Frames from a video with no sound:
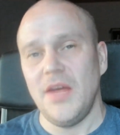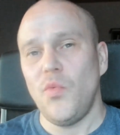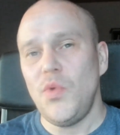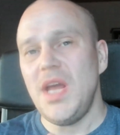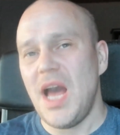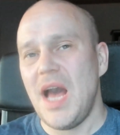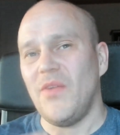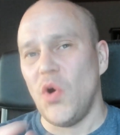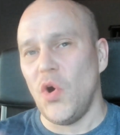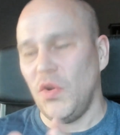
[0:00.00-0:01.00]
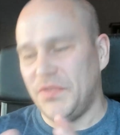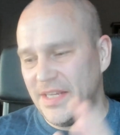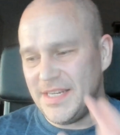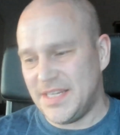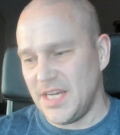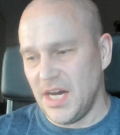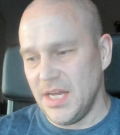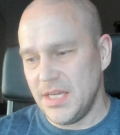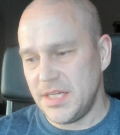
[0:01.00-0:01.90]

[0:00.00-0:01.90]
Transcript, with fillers: we have all these ties,